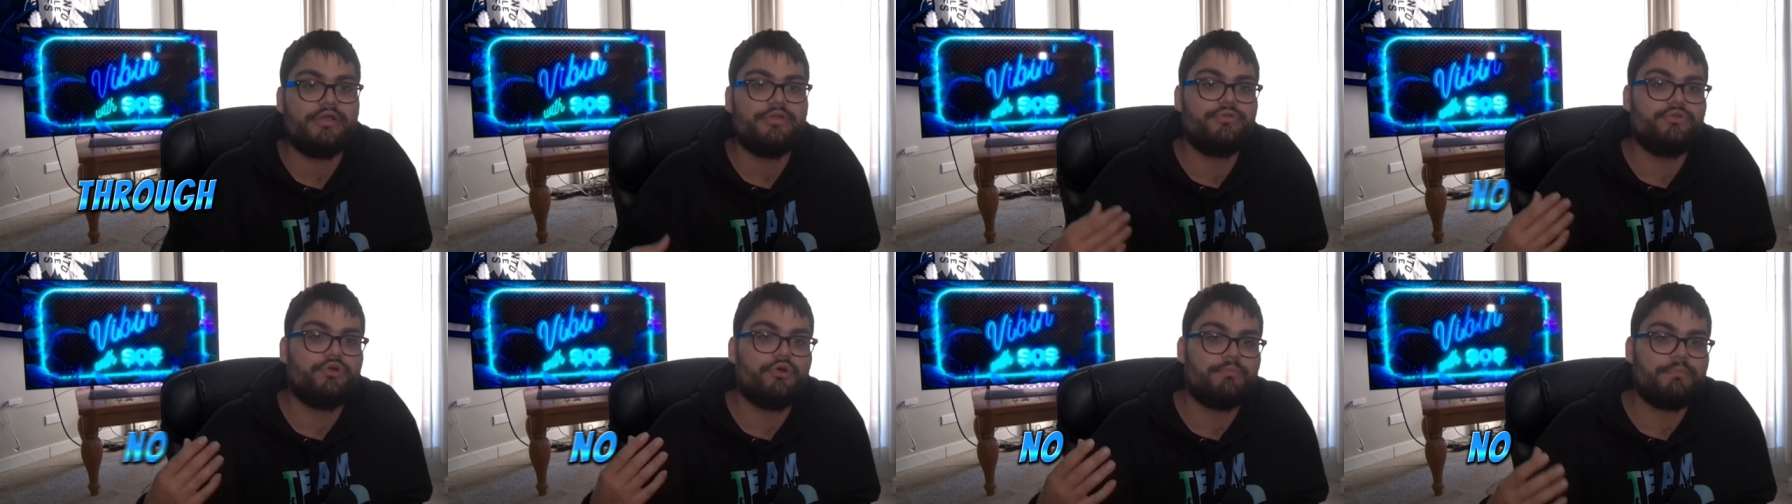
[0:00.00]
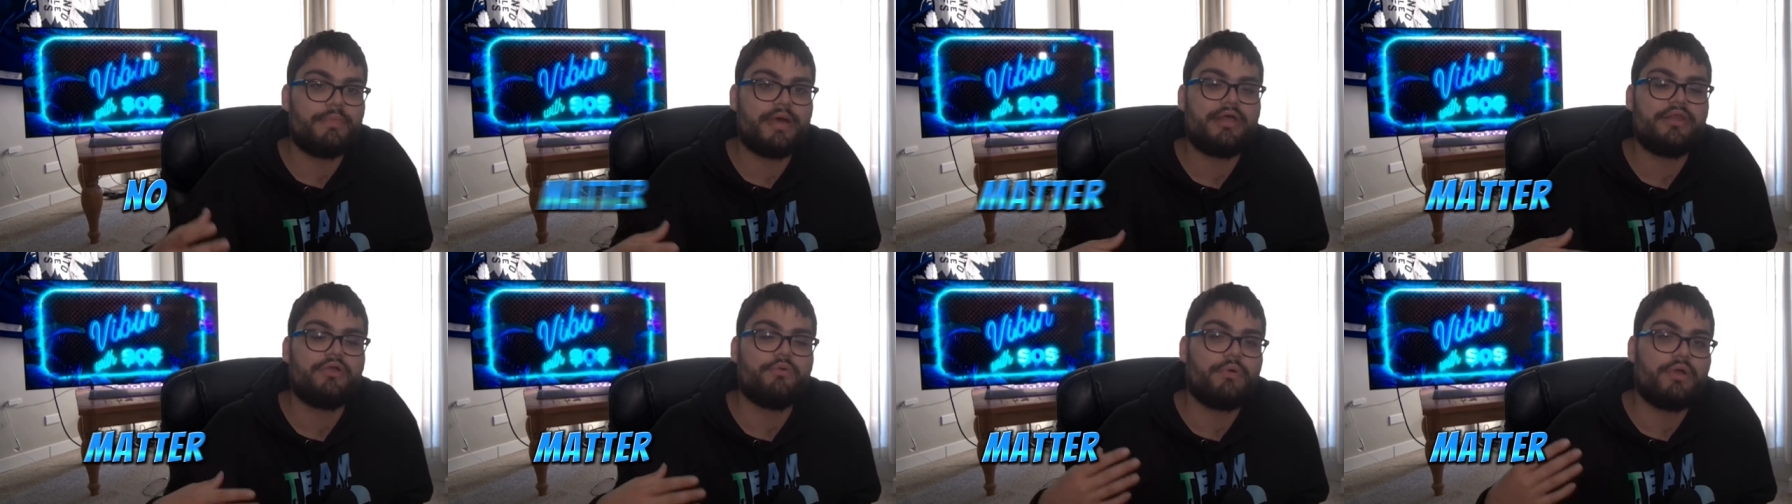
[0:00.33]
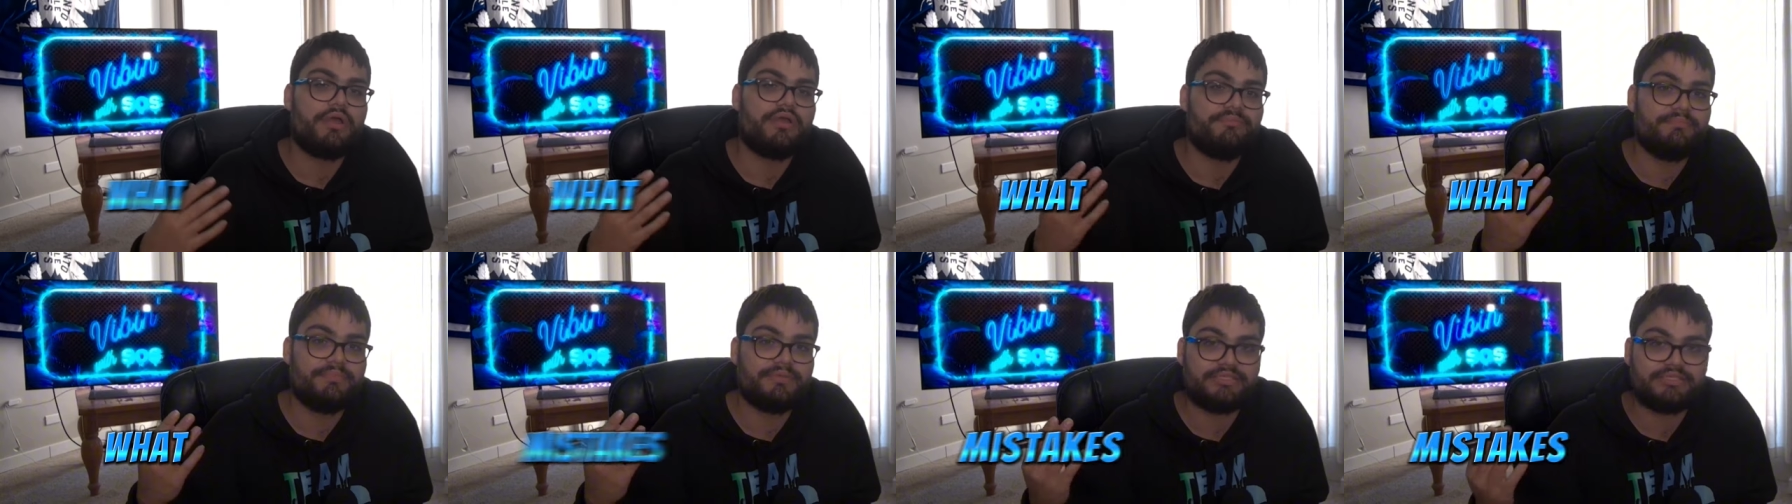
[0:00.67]
no matter
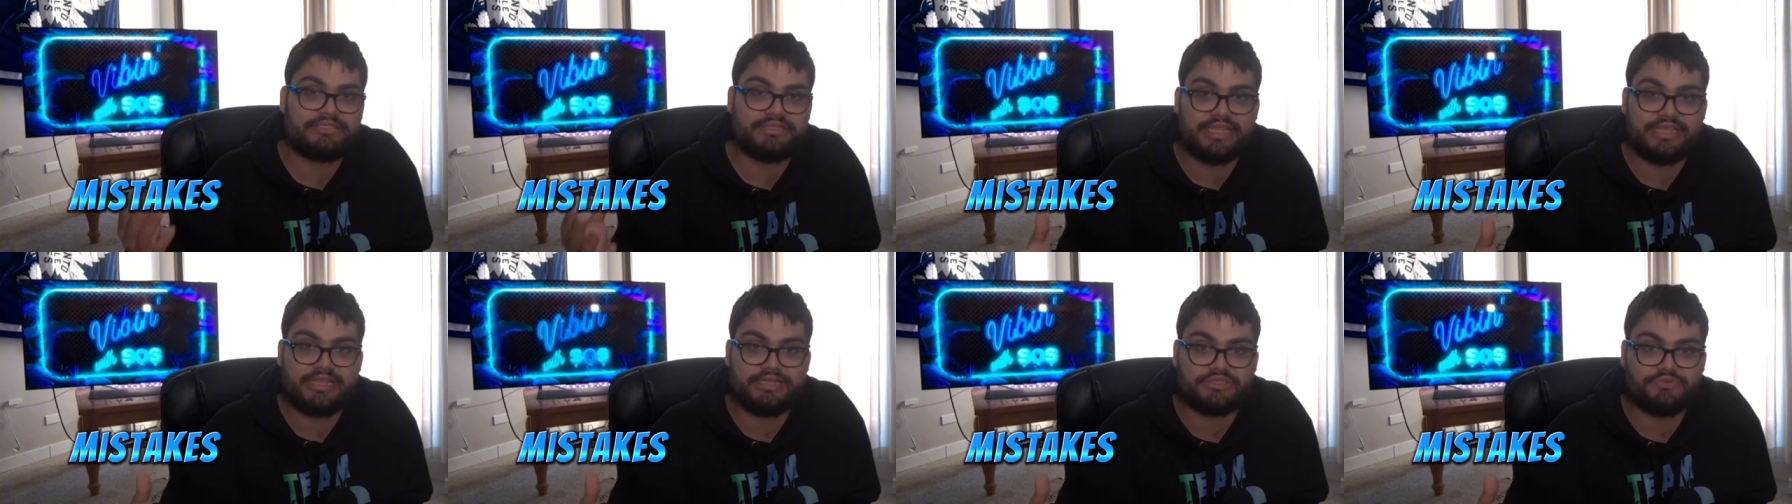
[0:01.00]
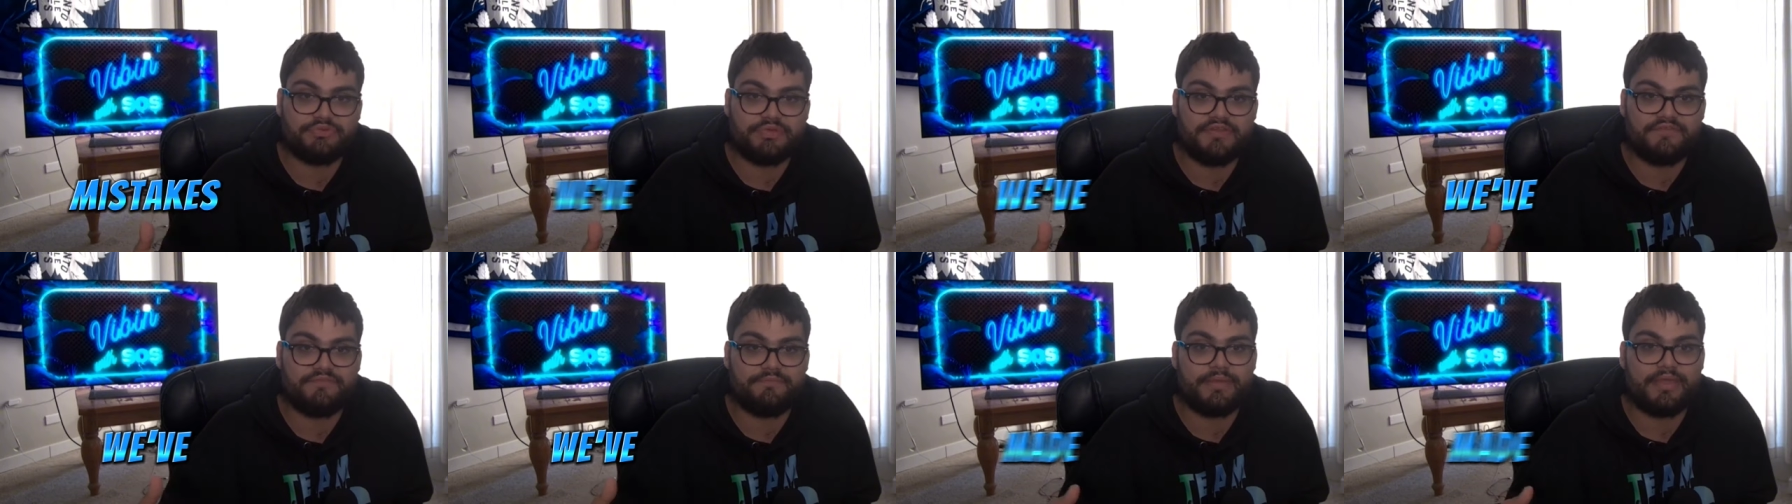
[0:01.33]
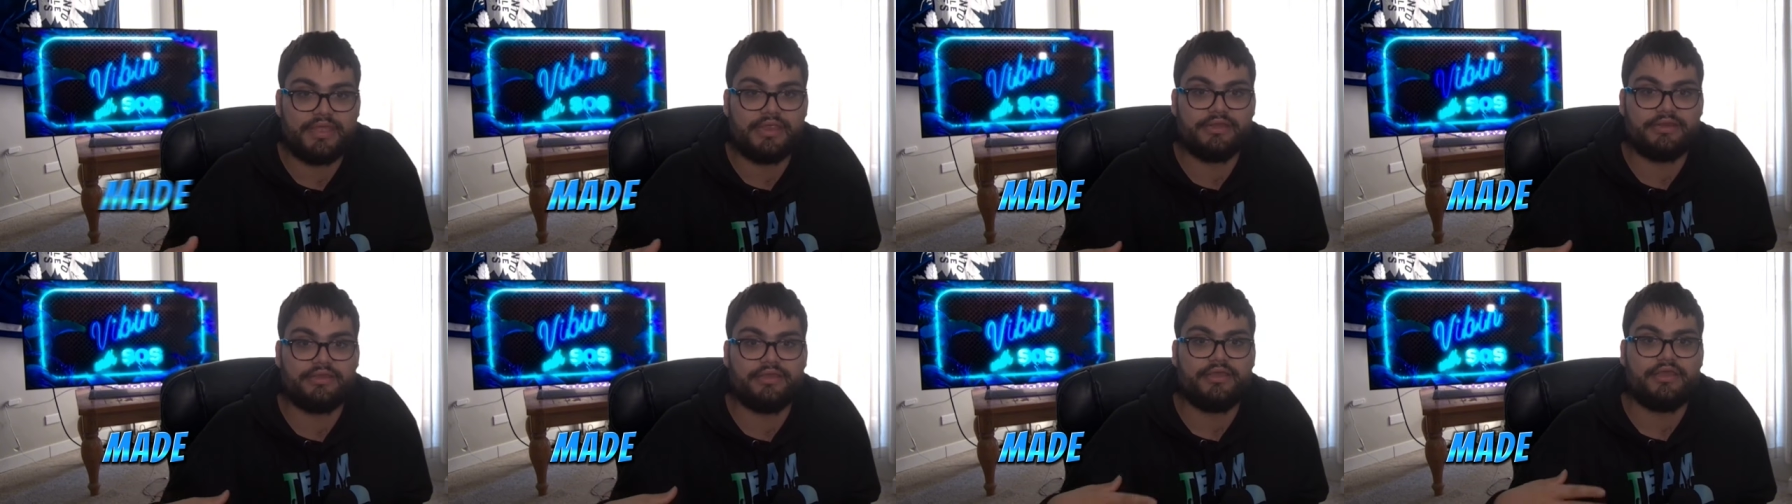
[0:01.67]
what mistakes we've
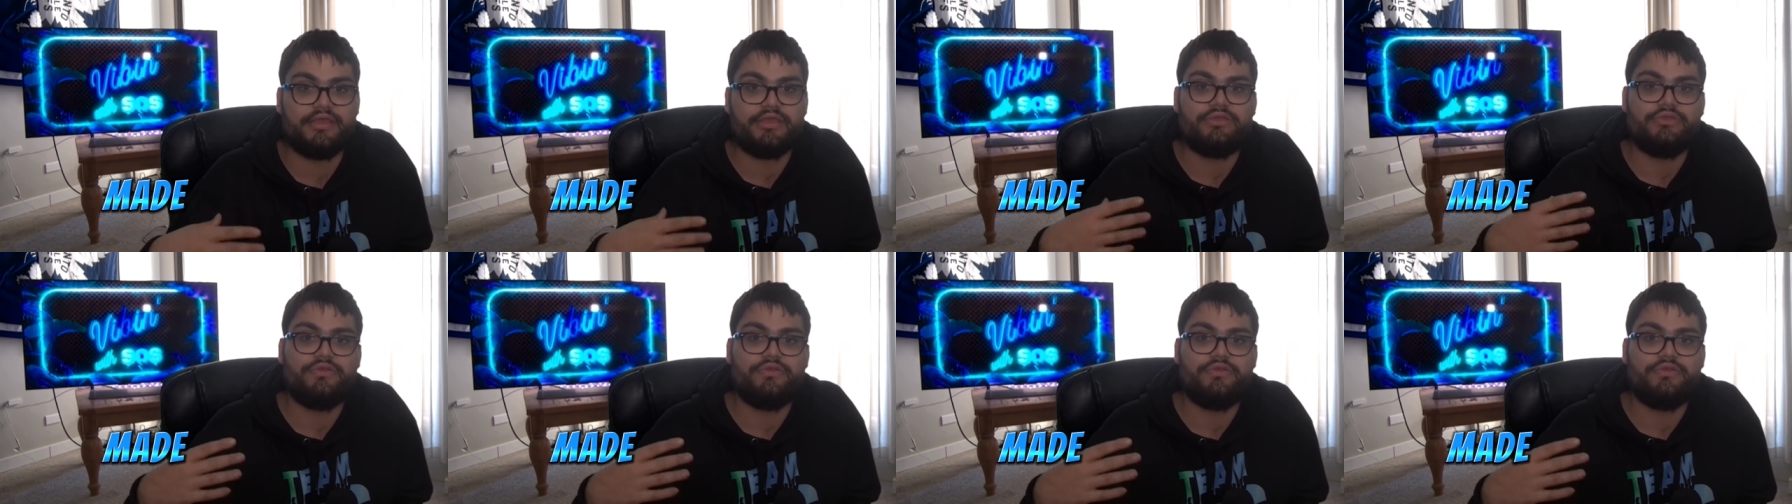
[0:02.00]
made,